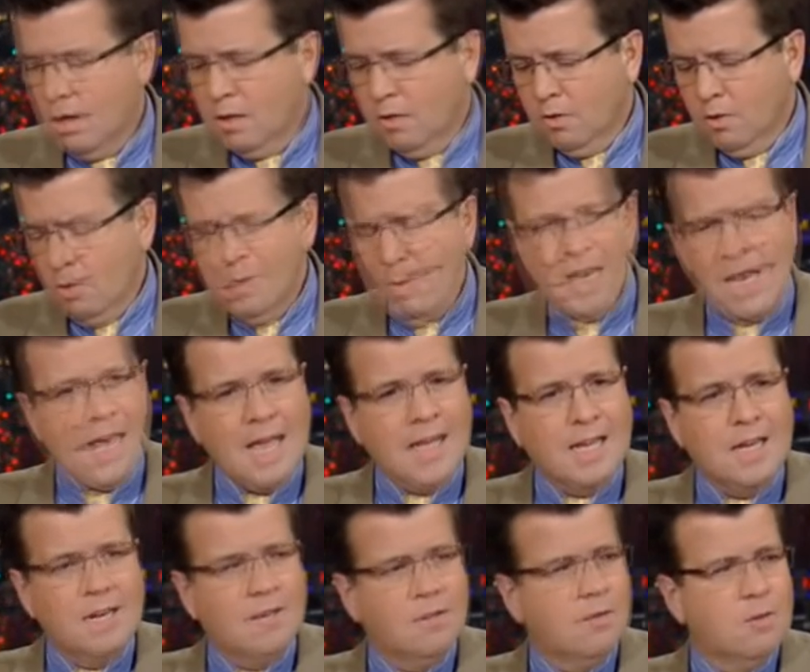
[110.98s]
Someone
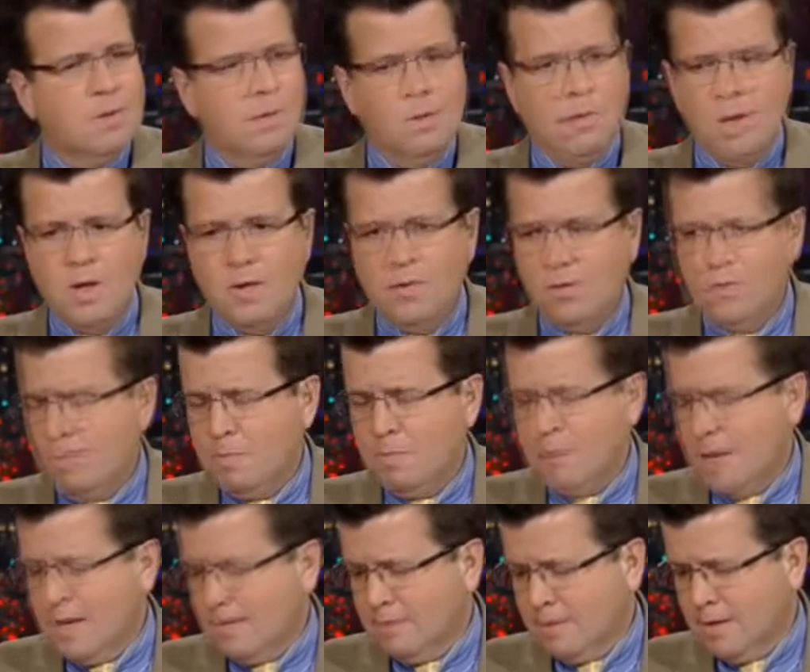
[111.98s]
likened it to me once
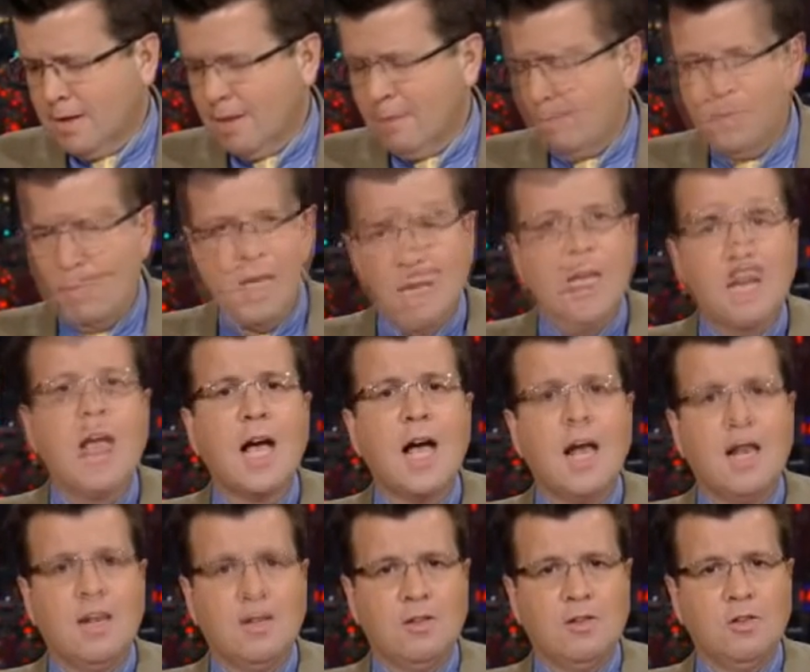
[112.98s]
about being in
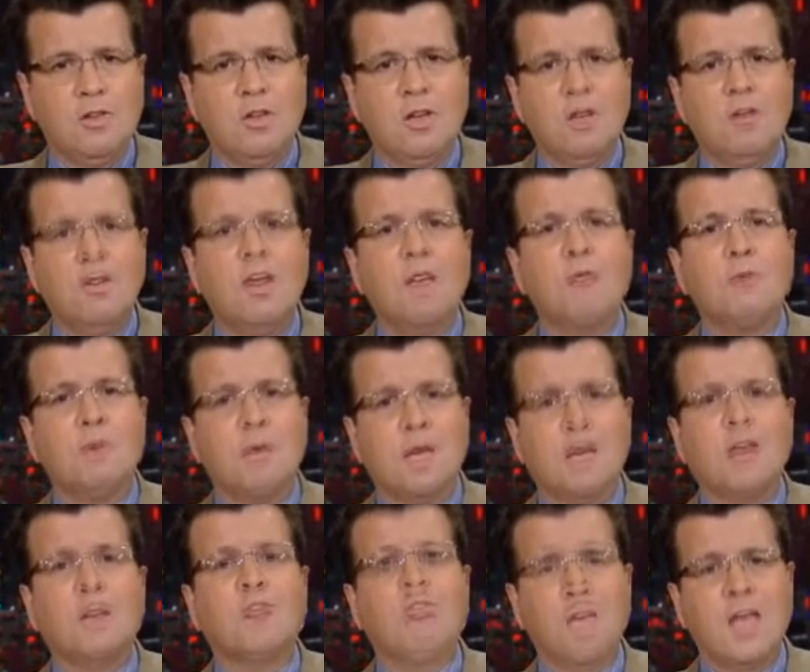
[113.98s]
college. You know, you have a
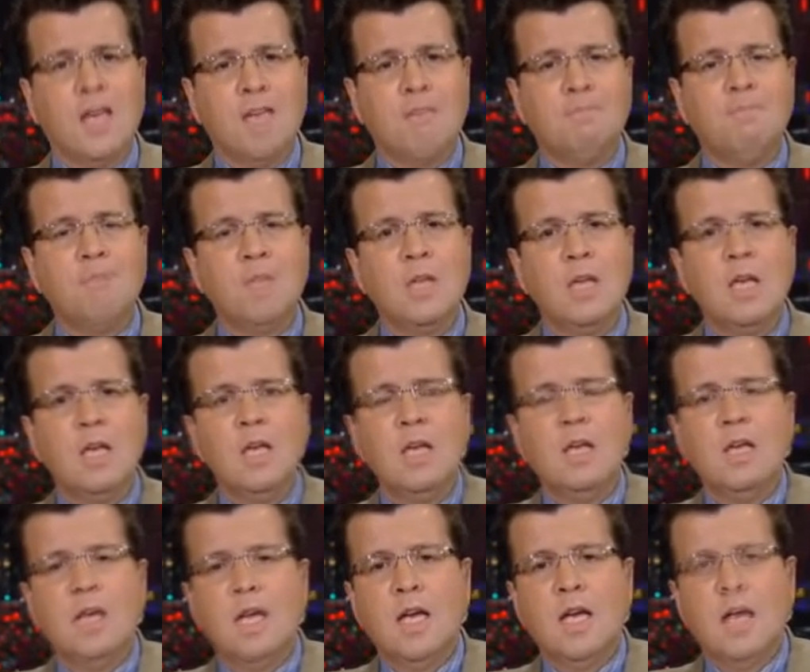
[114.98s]
big exam,
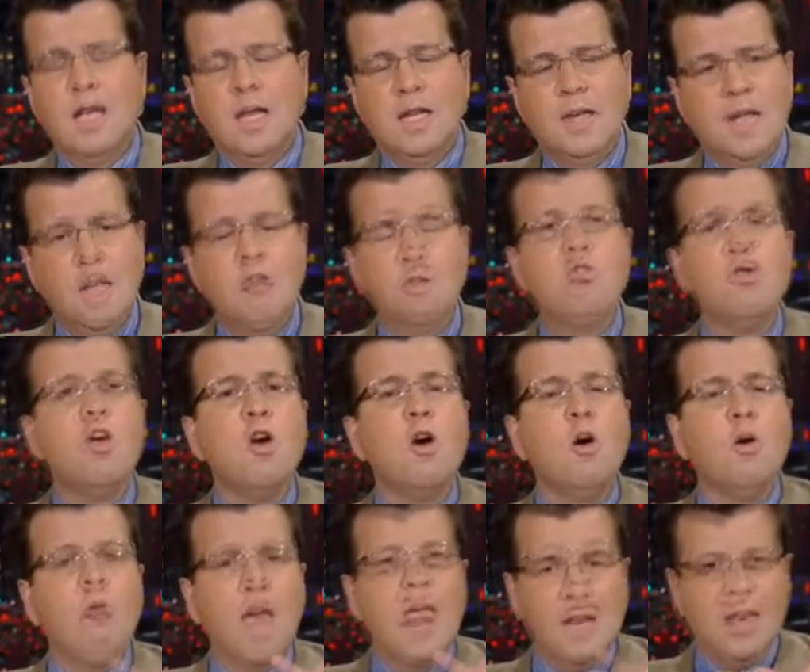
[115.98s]
and you
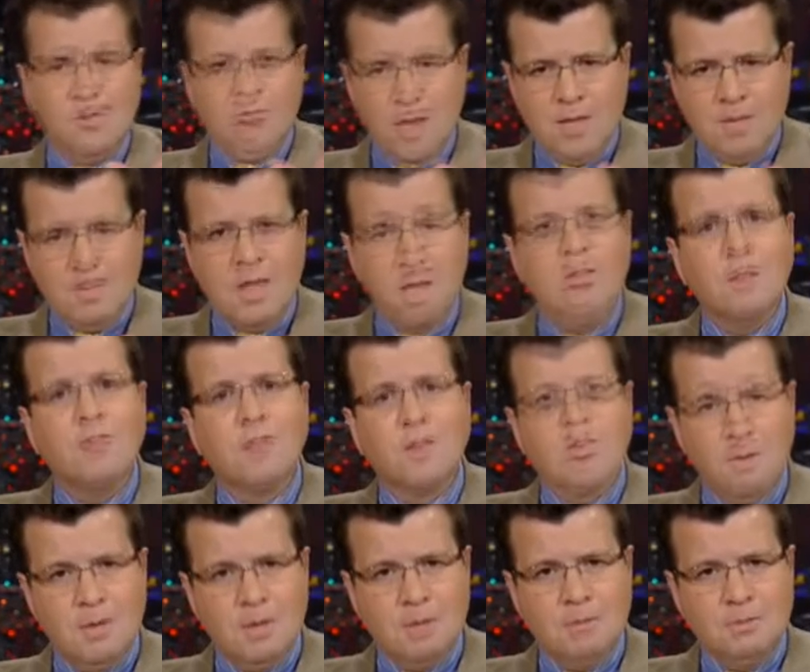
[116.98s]
know that exam date's
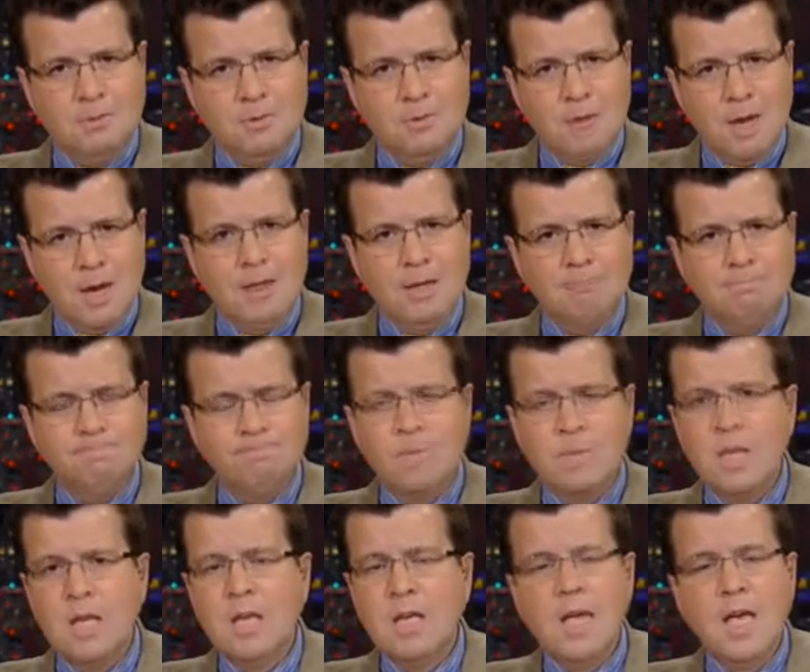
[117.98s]
coming, right?
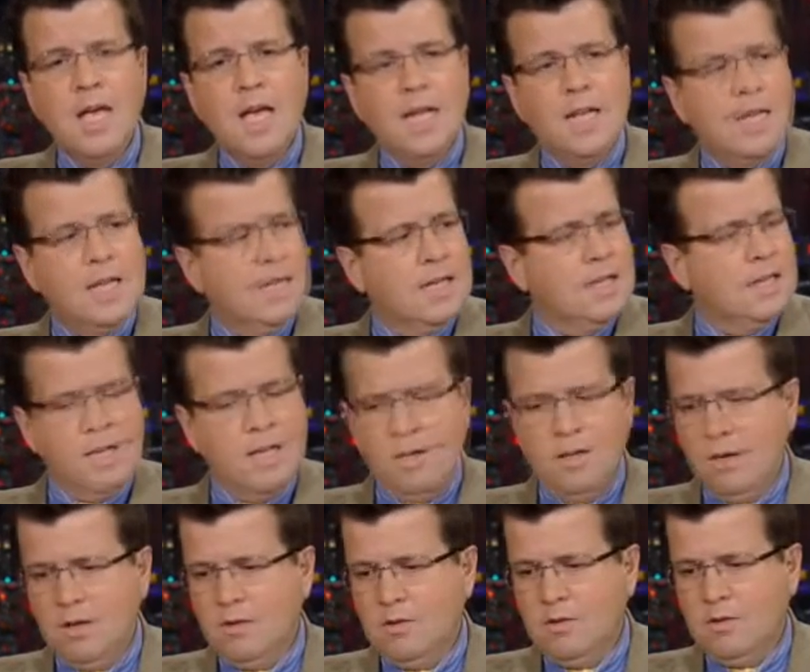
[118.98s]

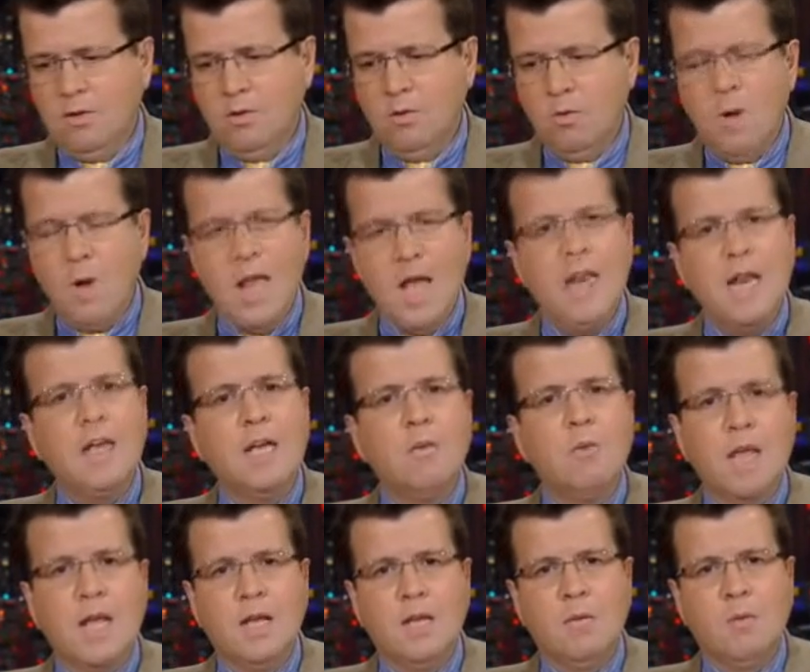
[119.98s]
And you're waiting, you're
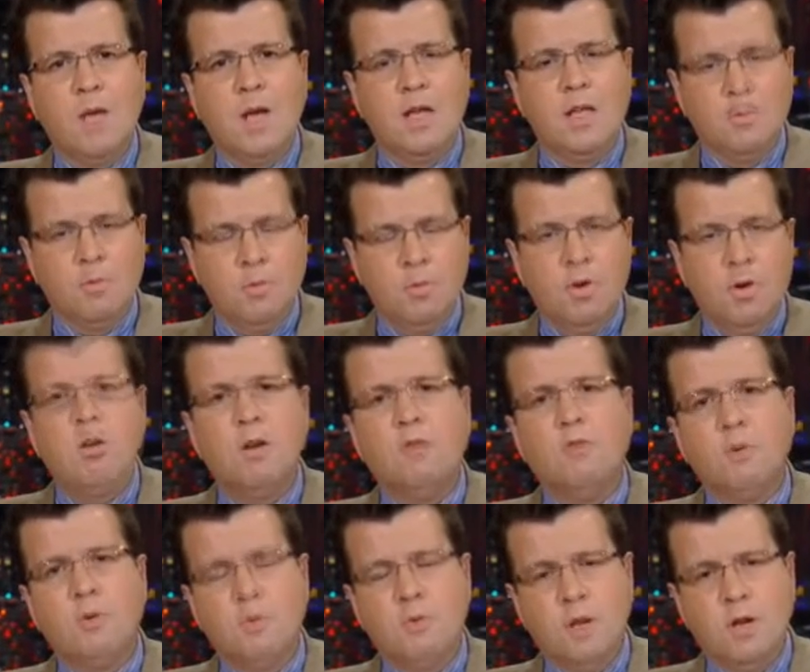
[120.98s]
putting
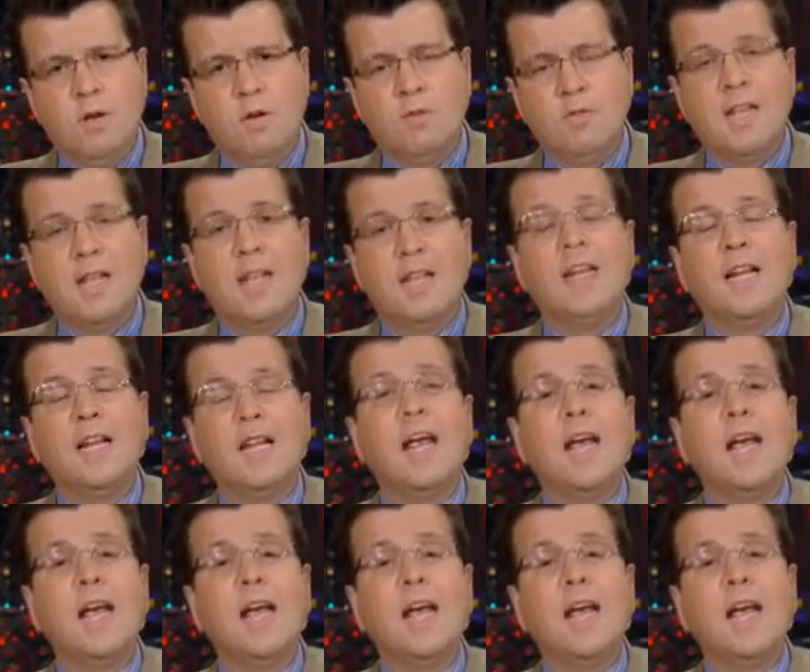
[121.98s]
off, and then the